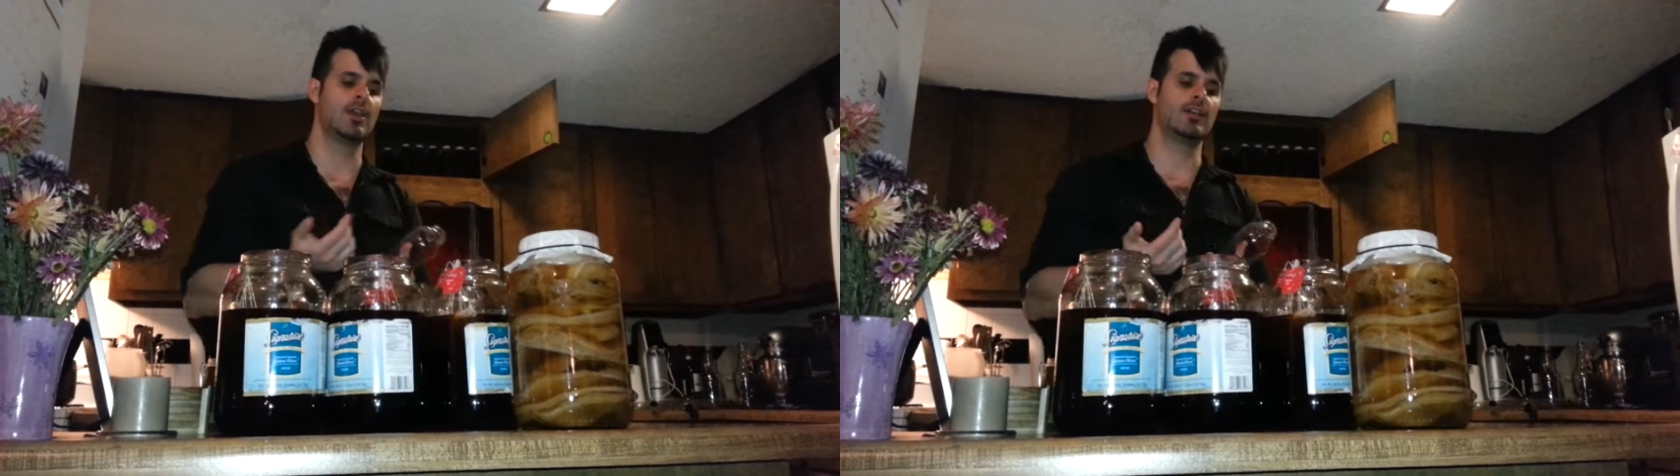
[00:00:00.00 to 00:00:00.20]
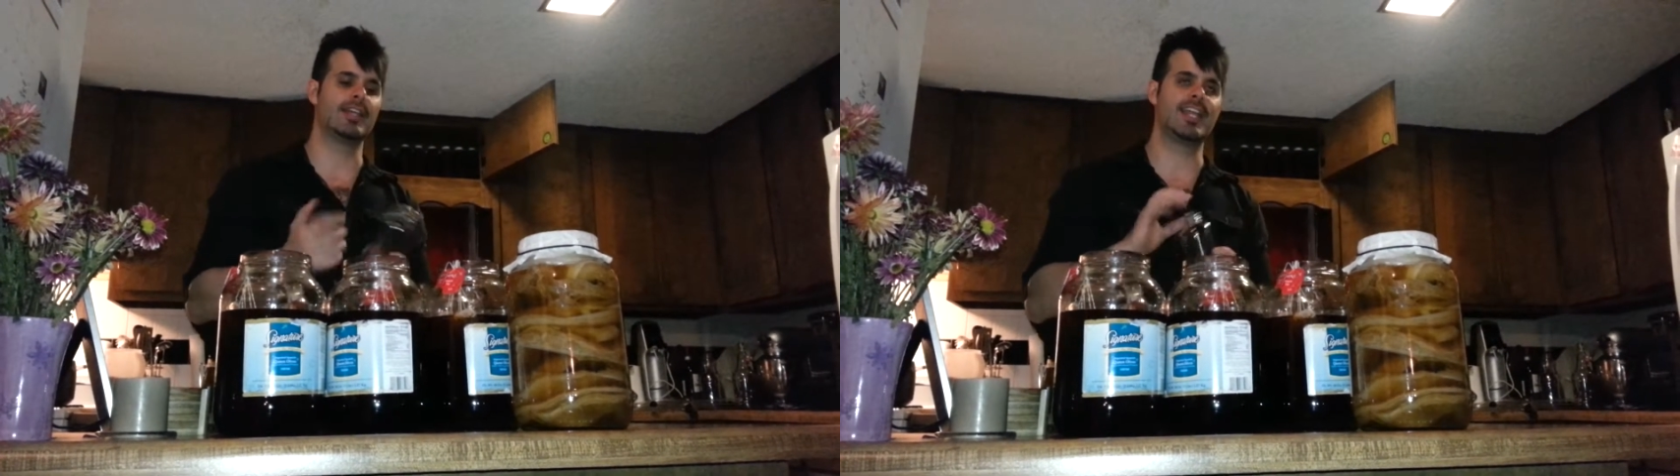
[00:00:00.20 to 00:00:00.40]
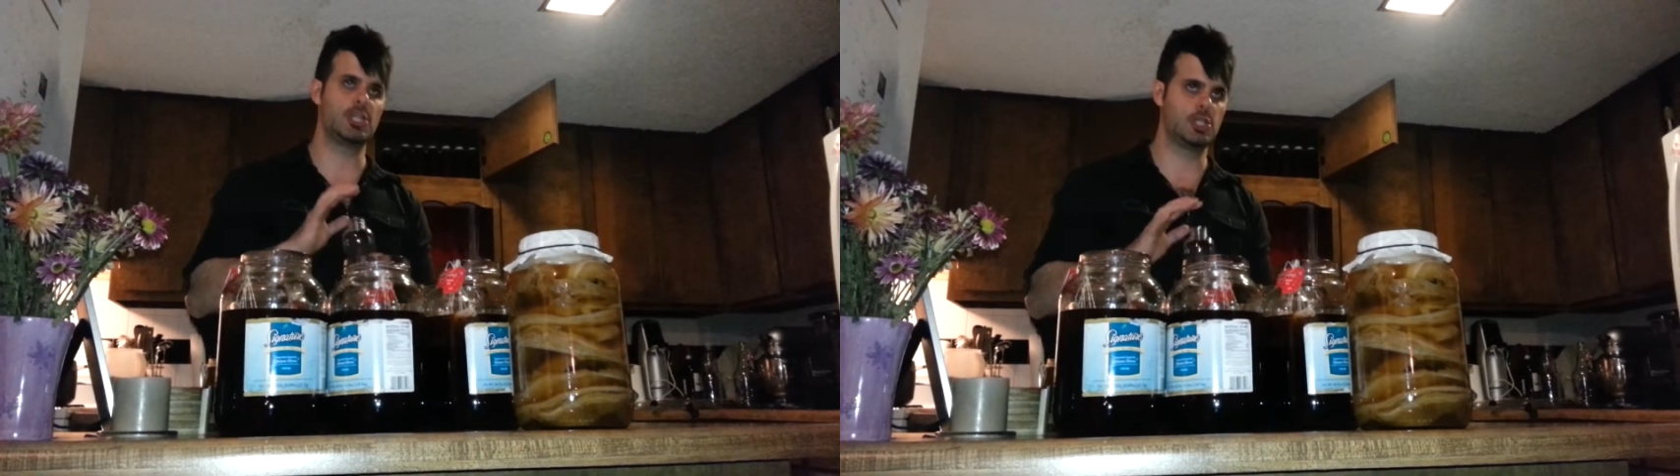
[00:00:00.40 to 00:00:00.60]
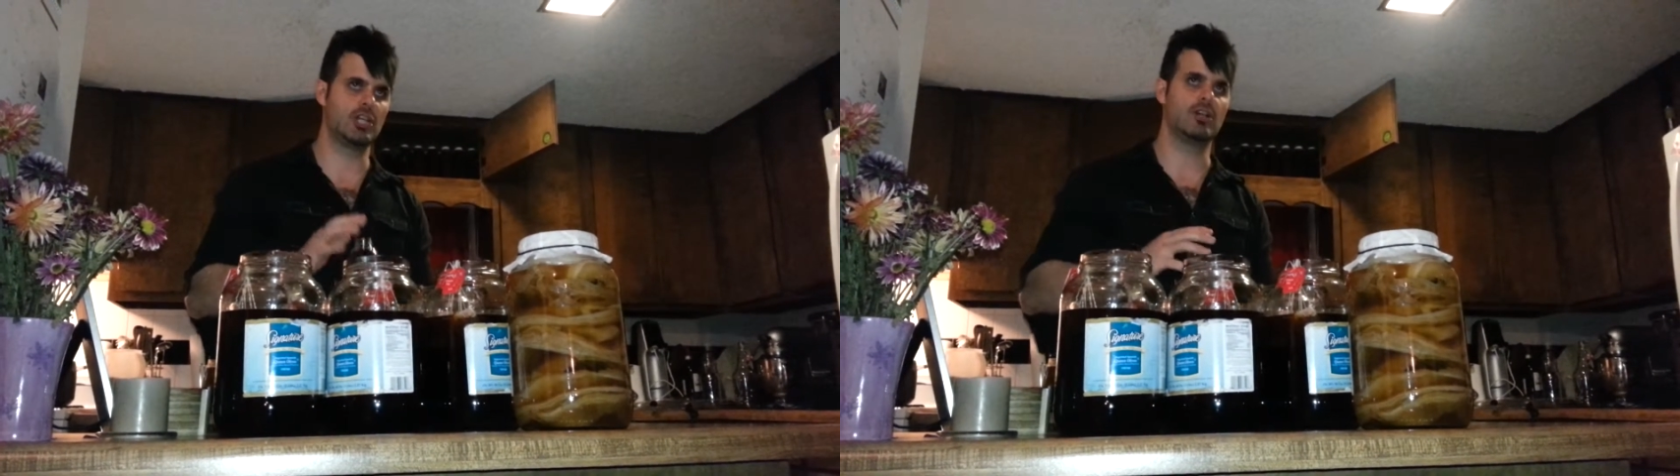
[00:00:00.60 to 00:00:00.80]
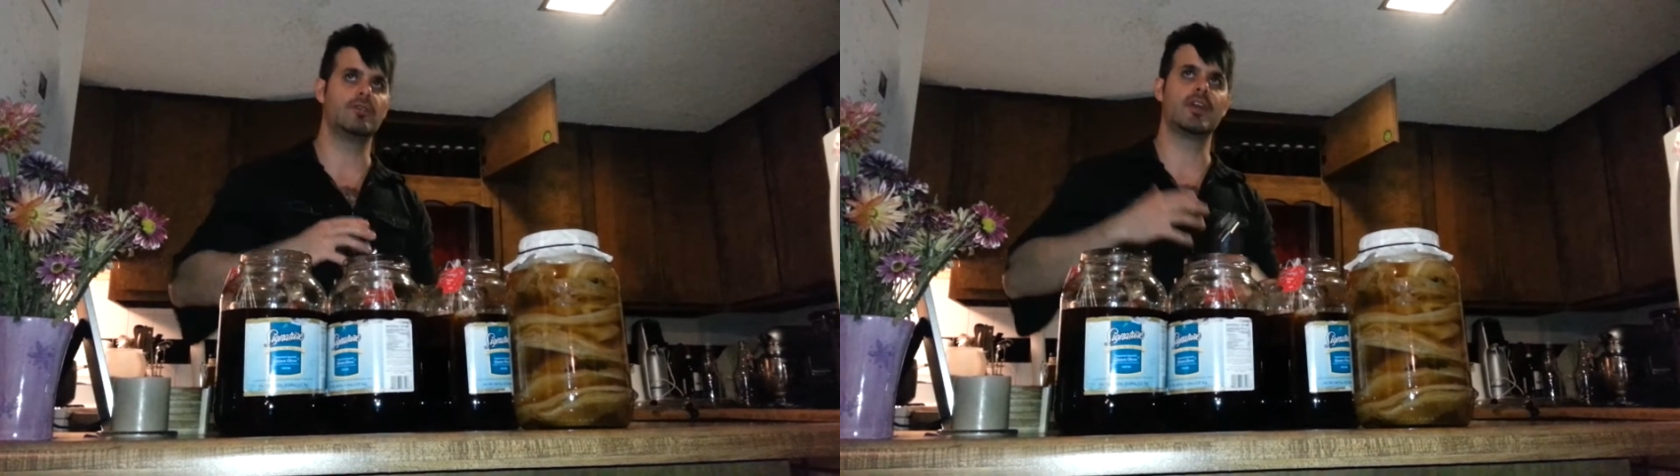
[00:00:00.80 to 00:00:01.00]
Let it
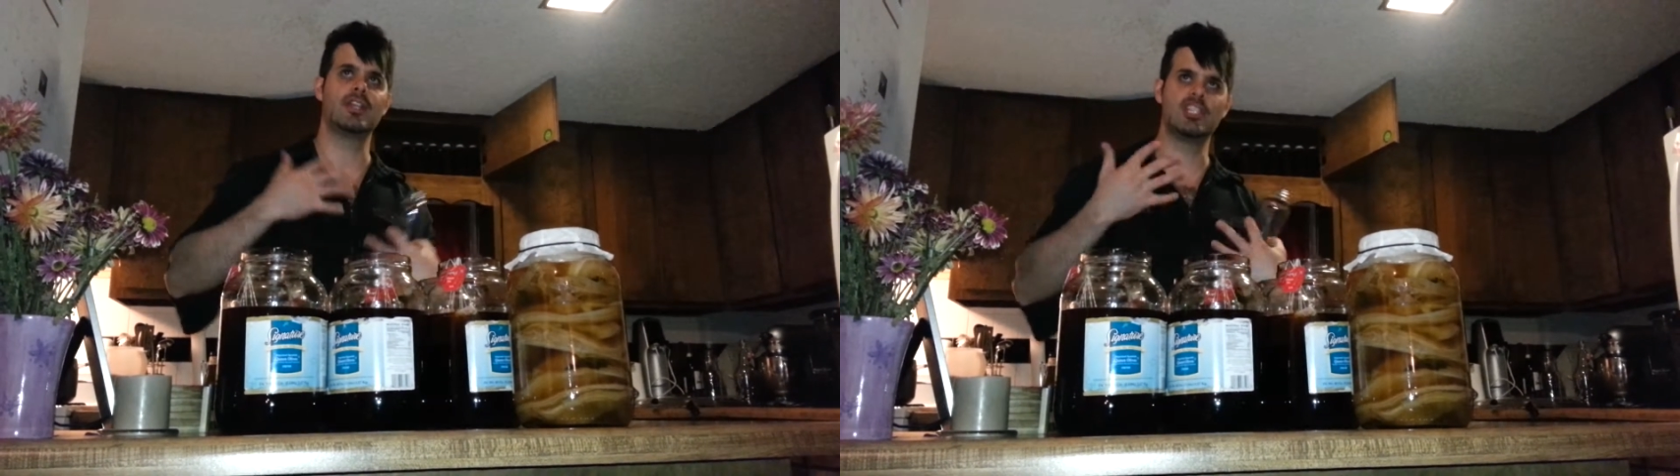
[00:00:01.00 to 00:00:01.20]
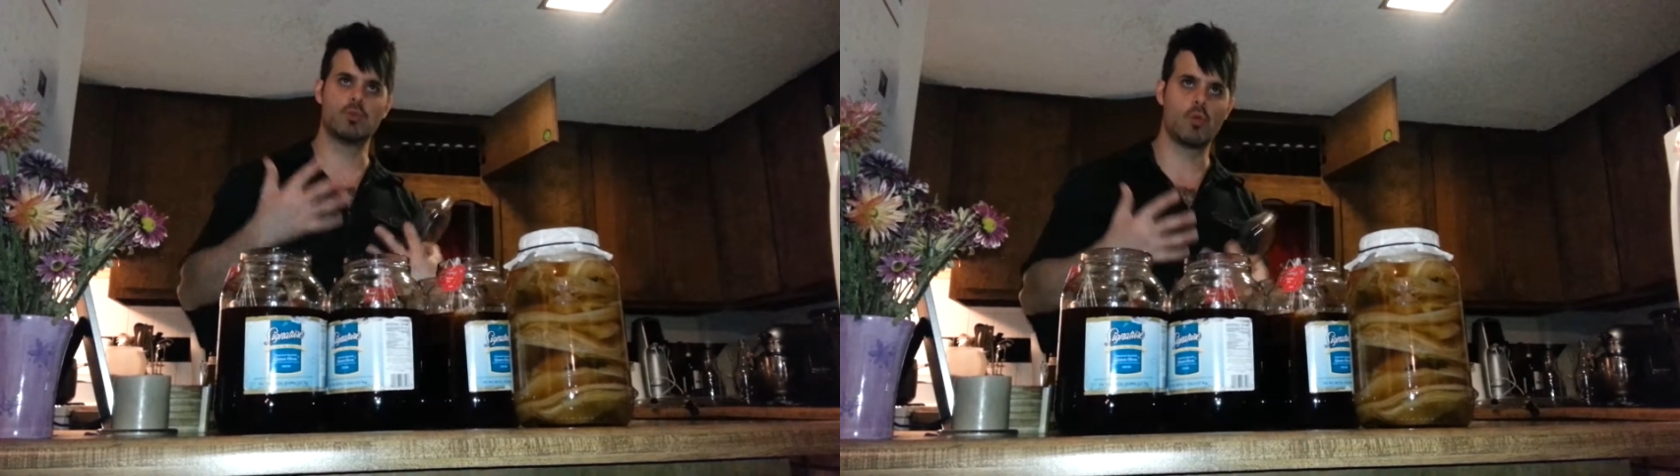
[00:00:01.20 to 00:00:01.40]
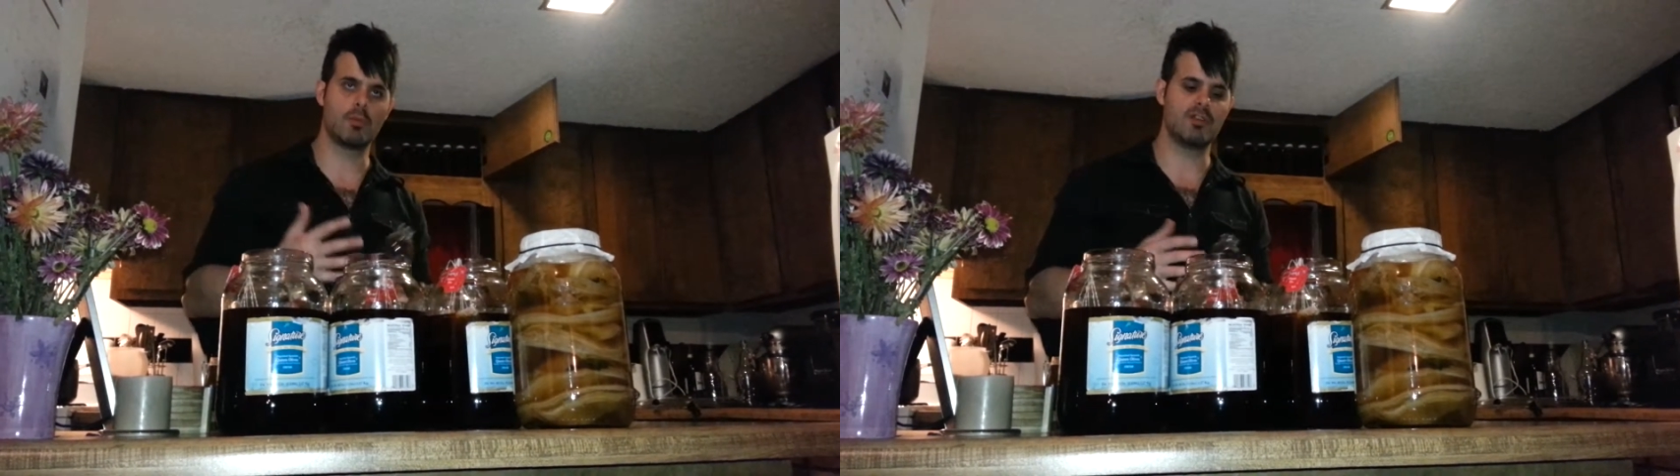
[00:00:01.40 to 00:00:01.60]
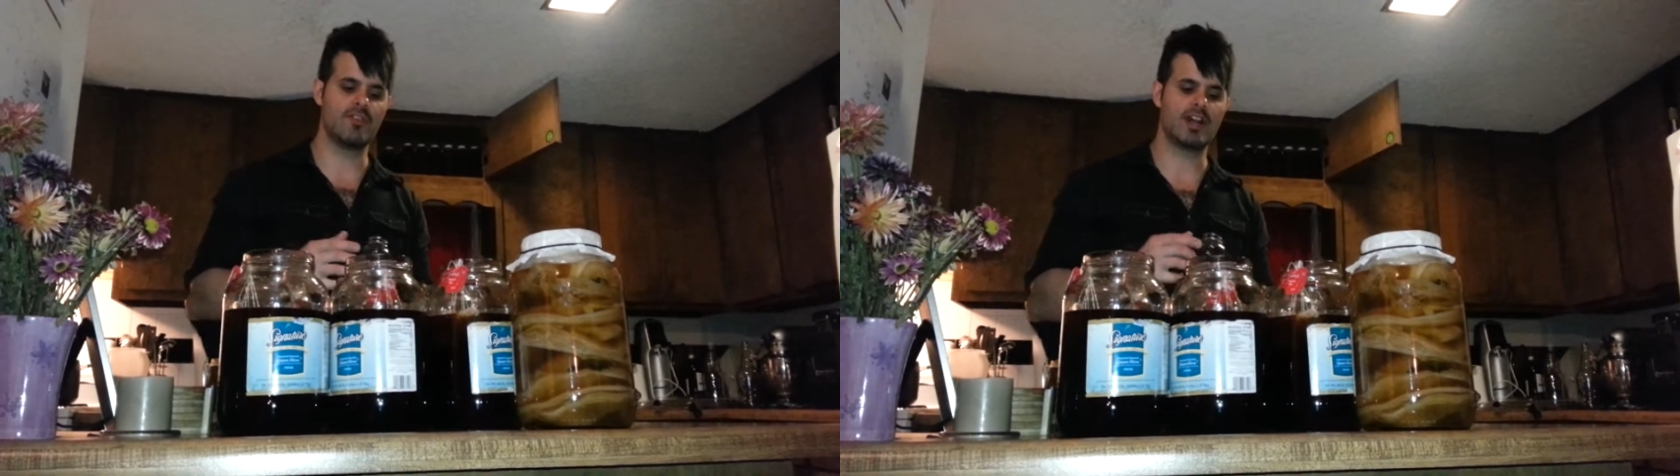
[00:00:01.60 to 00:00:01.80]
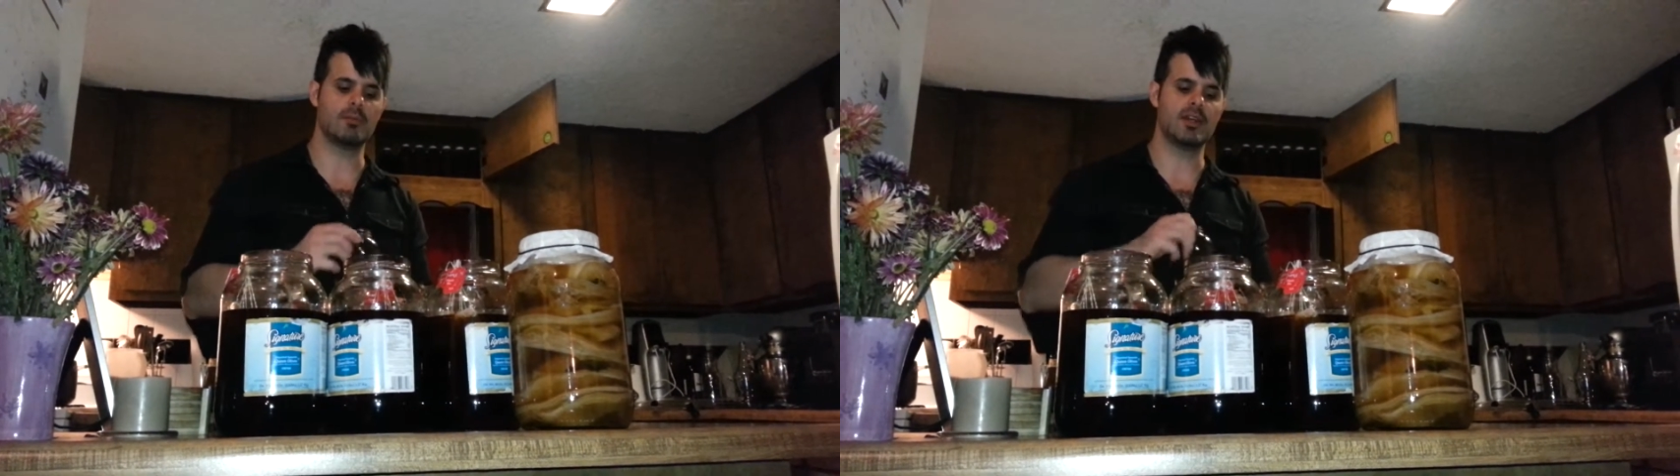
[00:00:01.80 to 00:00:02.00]
chill. It needs a warm
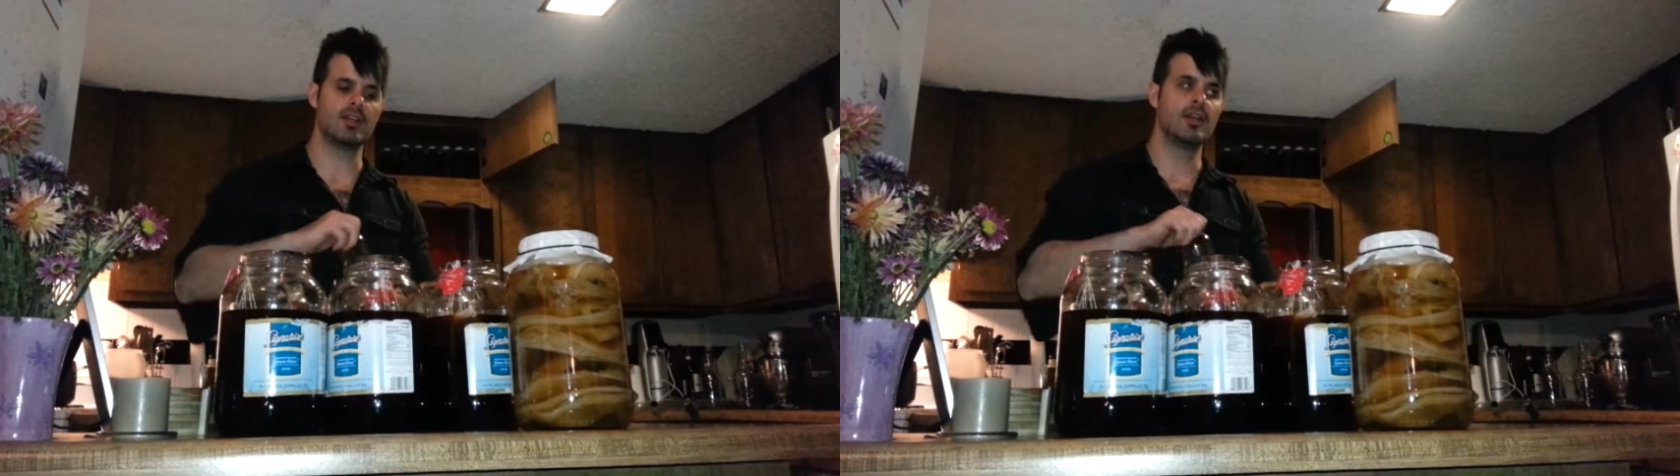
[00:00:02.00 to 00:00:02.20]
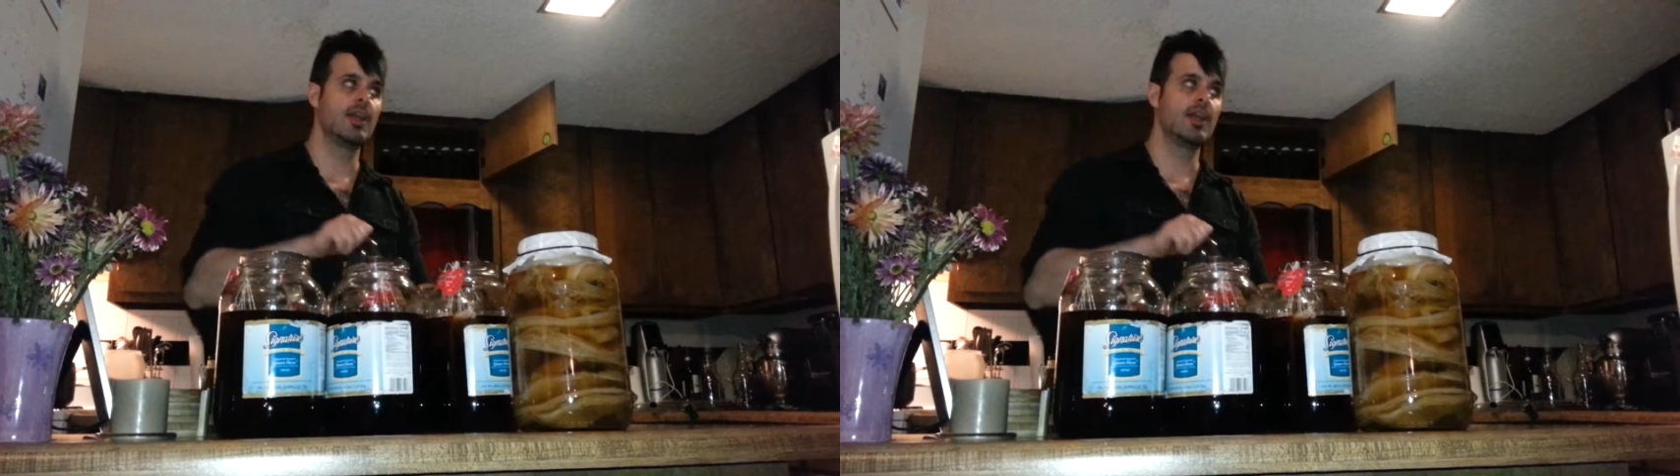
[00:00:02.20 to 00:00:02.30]
environment